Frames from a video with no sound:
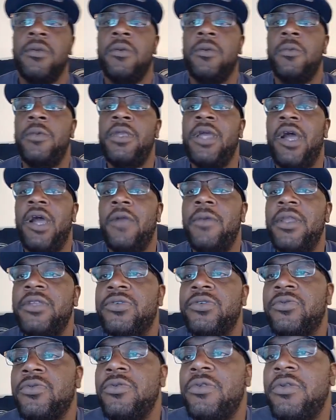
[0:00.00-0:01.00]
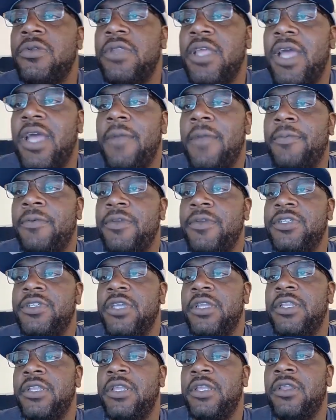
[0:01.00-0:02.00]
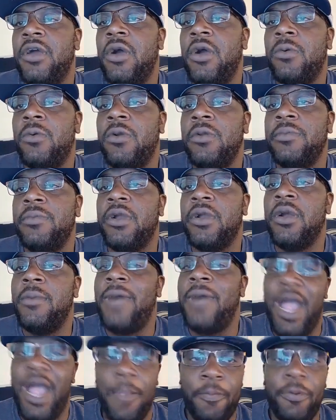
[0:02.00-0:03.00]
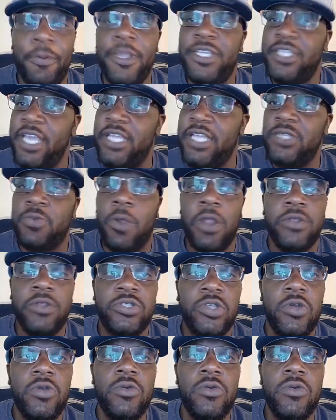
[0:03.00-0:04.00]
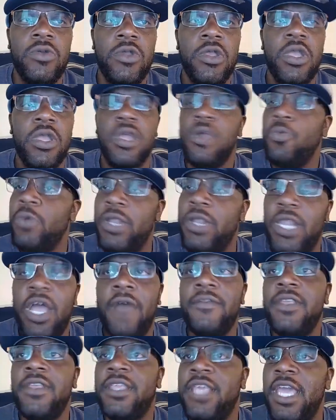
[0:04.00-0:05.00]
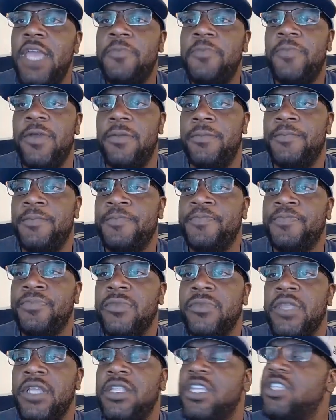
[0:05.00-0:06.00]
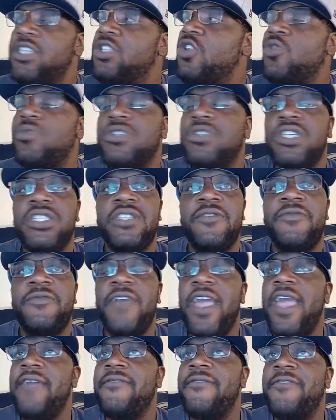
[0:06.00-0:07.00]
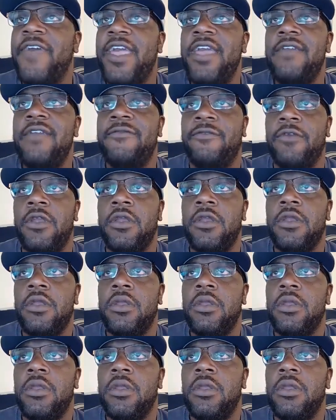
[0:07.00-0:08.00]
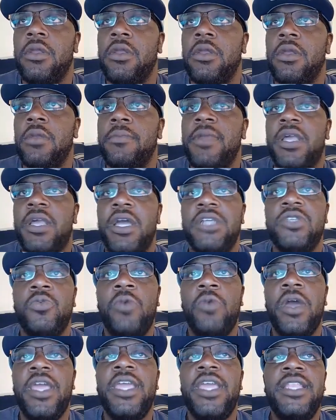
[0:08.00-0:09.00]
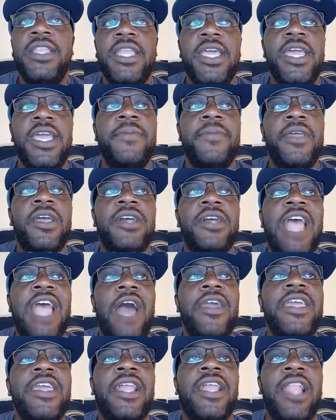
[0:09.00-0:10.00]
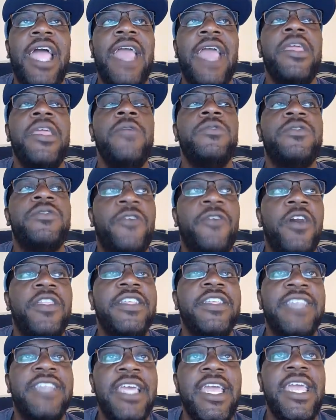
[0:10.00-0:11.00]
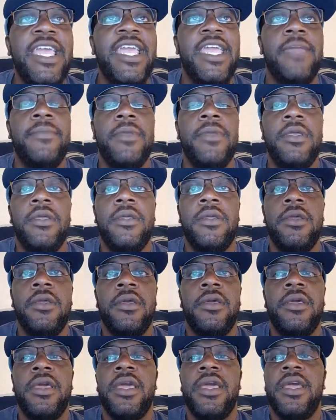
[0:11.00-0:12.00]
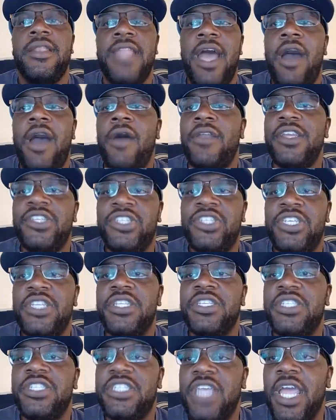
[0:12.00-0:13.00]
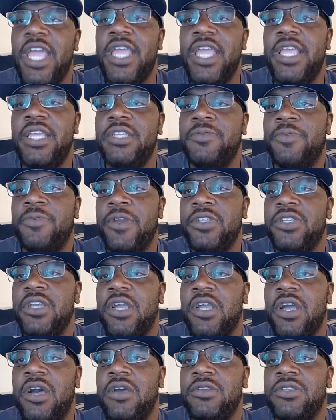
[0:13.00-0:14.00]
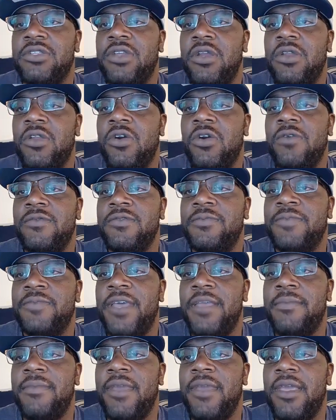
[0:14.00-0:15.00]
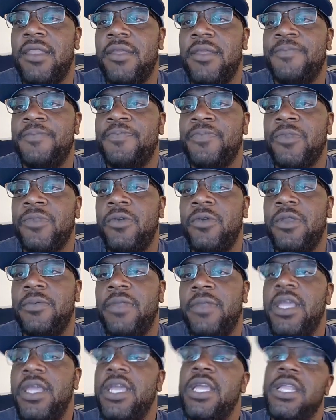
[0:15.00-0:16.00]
We already screwed on it. I appreciate D-Law work, but come on, I appreciate his work too. Would love to keep him. This dude was just a fan favorite because of what he did, because how he claimed he was for the team. Now all that shit can change. Pressure can cause turnovers, Peyton Manning when he played.